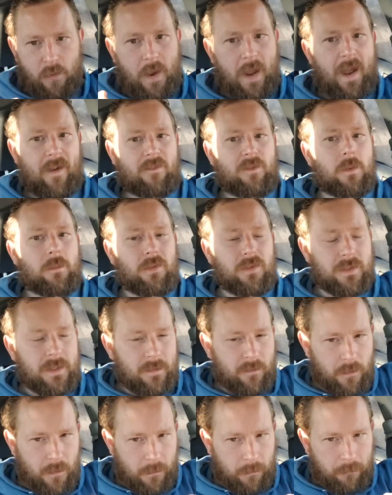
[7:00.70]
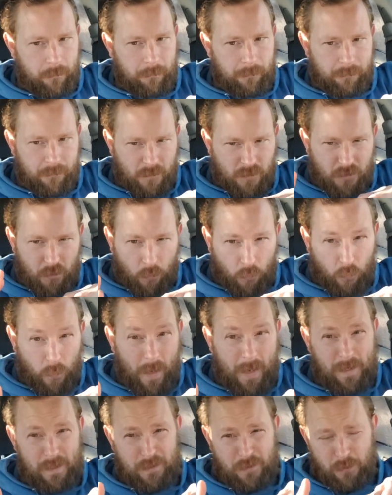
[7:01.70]
have to believe them. So
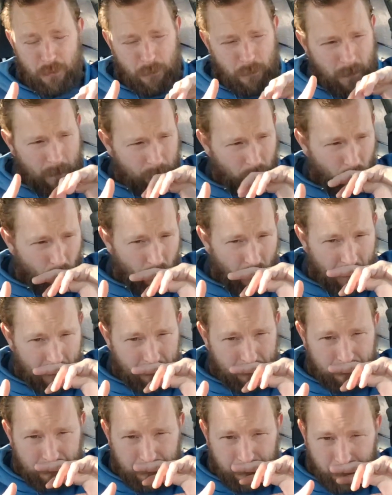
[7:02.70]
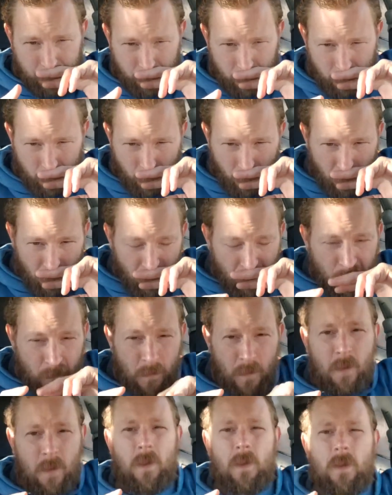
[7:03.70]
gratitude, number one.
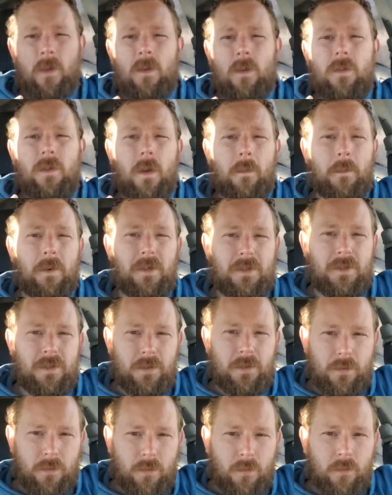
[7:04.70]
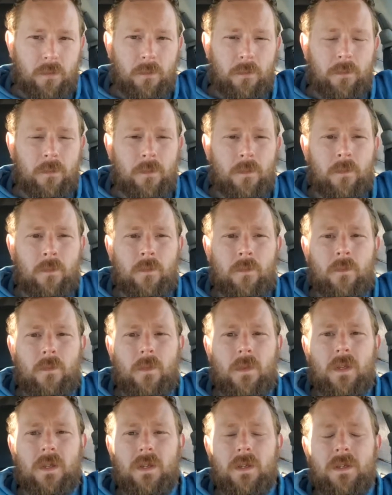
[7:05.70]
Number two
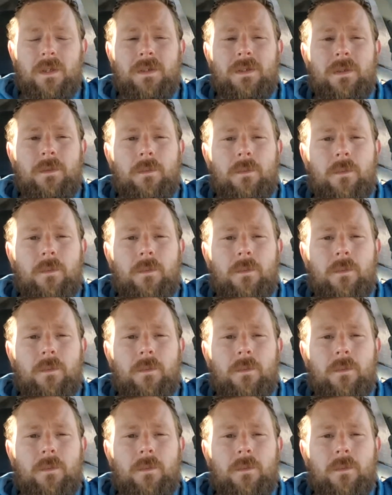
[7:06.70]
is,